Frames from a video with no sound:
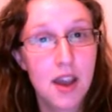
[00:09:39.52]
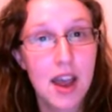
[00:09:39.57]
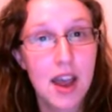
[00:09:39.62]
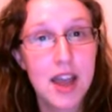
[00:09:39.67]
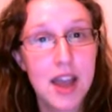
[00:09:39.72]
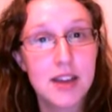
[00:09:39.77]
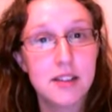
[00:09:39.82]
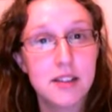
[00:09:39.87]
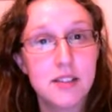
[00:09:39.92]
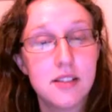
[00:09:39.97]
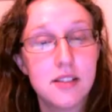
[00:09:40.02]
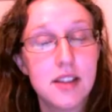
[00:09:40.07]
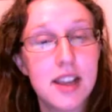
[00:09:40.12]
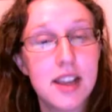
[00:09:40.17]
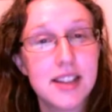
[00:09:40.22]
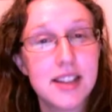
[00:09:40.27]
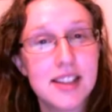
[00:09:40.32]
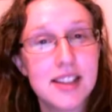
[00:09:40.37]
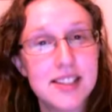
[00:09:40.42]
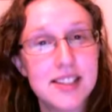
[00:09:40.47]
And
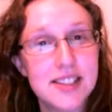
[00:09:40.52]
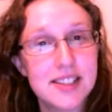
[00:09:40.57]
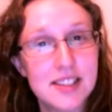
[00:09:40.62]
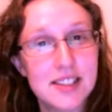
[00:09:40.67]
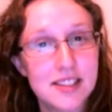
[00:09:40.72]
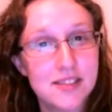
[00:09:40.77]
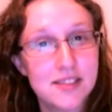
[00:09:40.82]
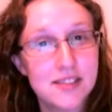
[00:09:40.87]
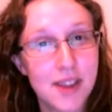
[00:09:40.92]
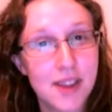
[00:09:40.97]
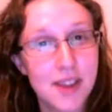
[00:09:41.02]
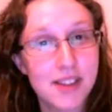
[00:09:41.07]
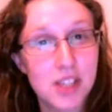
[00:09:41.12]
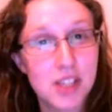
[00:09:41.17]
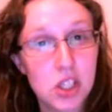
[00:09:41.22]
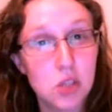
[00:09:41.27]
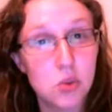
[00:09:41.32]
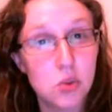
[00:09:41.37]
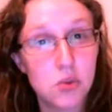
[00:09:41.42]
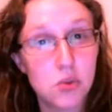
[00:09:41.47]
this is very
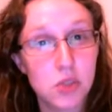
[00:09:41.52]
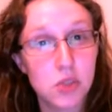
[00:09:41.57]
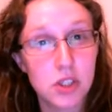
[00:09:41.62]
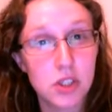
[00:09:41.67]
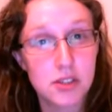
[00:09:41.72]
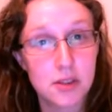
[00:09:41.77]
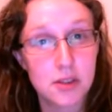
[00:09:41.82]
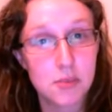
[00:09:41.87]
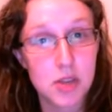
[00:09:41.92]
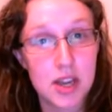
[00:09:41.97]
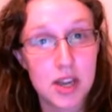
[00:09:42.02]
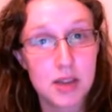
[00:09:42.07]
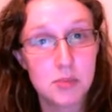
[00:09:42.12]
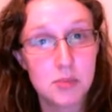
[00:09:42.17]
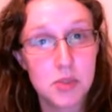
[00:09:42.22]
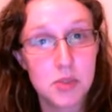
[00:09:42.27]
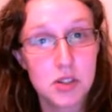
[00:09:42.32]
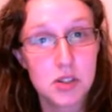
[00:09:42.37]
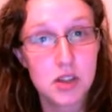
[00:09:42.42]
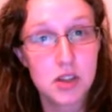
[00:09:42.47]
useful
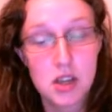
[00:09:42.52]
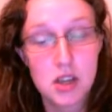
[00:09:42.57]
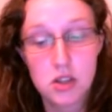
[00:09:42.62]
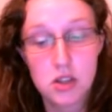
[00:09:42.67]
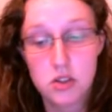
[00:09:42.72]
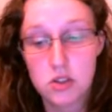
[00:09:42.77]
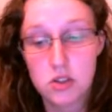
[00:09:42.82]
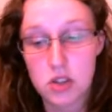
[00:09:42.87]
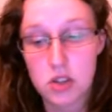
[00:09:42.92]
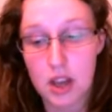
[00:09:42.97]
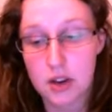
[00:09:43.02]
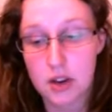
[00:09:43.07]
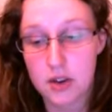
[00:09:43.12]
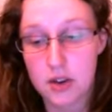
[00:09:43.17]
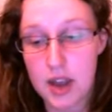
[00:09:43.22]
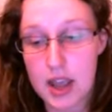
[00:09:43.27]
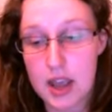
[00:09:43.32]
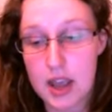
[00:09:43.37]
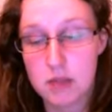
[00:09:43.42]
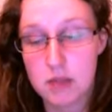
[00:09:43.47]
sometimes. So
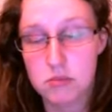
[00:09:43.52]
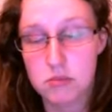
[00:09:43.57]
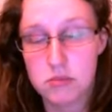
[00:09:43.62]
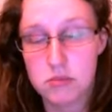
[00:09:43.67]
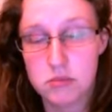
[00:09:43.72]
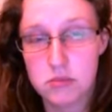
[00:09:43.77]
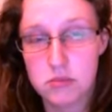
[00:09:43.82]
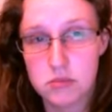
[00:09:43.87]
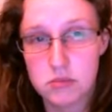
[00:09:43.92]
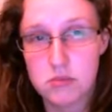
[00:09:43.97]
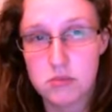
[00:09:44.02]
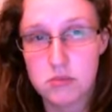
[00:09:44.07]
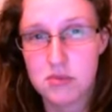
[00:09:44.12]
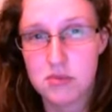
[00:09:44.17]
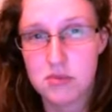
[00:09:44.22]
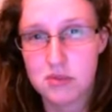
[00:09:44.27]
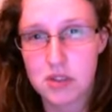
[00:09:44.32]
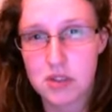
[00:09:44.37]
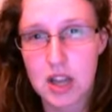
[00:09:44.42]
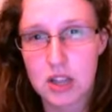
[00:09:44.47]

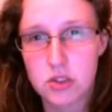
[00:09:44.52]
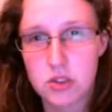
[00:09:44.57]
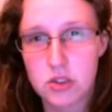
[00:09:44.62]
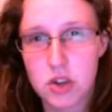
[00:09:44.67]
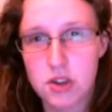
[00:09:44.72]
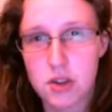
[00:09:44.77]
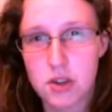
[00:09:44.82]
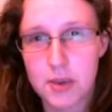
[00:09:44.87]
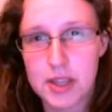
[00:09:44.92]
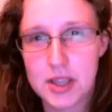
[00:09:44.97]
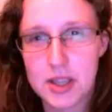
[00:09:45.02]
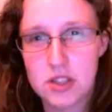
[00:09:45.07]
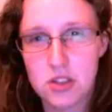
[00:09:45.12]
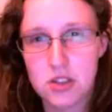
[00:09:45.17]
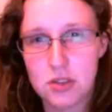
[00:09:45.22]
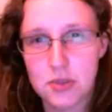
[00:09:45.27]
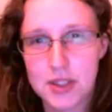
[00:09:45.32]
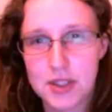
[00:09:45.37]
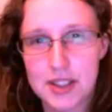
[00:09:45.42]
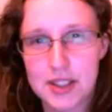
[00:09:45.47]
I'll show you when it's
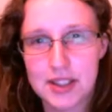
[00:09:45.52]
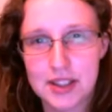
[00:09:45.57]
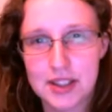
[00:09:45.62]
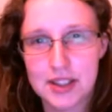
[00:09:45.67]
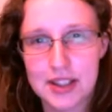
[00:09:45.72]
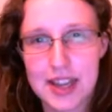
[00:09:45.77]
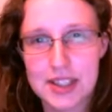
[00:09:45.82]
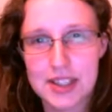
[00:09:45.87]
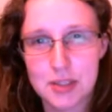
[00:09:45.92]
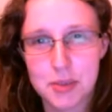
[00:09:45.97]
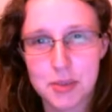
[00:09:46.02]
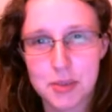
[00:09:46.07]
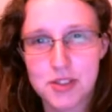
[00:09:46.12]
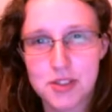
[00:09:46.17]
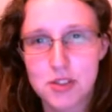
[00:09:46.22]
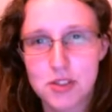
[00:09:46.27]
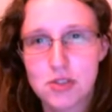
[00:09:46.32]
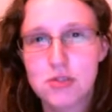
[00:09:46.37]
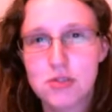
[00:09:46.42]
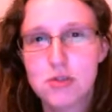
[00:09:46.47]
useful a little later, but
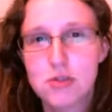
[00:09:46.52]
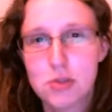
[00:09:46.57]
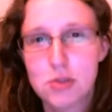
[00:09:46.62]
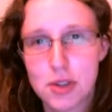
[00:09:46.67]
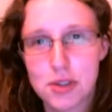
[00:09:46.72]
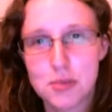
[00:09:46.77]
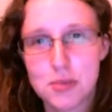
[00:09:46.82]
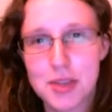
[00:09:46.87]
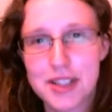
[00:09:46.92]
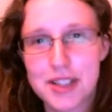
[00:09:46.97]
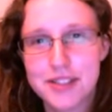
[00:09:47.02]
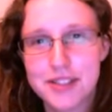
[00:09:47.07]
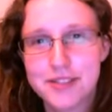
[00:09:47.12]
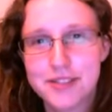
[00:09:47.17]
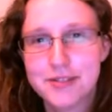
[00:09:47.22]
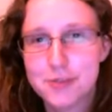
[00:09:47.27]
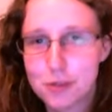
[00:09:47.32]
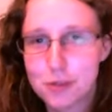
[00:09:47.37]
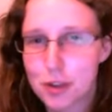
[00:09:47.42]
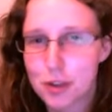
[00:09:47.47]
just trust me,
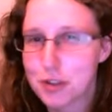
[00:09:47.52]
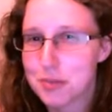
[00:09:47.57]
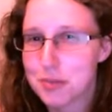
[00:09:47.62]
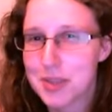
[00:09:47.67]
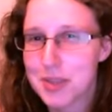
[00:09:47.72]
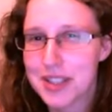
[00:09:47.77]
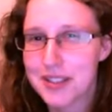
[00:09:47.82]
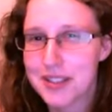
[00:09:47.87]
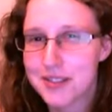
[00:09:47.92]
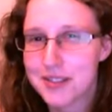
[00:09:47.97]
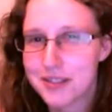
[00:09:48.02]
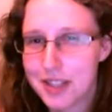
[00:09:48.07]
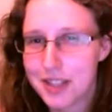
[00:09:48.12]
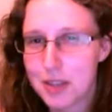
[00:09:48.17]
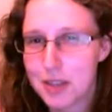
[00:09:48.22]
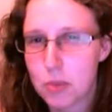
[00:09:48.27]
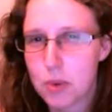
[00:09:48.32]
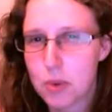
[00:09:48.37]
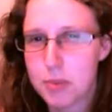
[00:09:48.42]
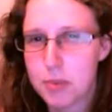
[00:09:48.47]

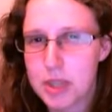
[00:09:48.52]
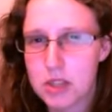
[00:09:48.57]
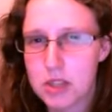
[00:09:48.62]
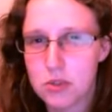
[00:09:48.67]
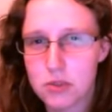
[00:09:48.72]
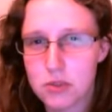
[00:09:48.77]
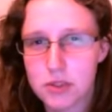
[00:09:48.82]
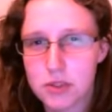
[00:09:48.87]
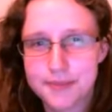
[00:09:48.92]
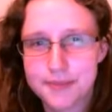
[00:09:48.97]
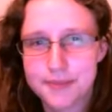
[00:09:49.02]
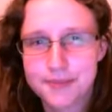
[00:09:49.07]
it will be useful.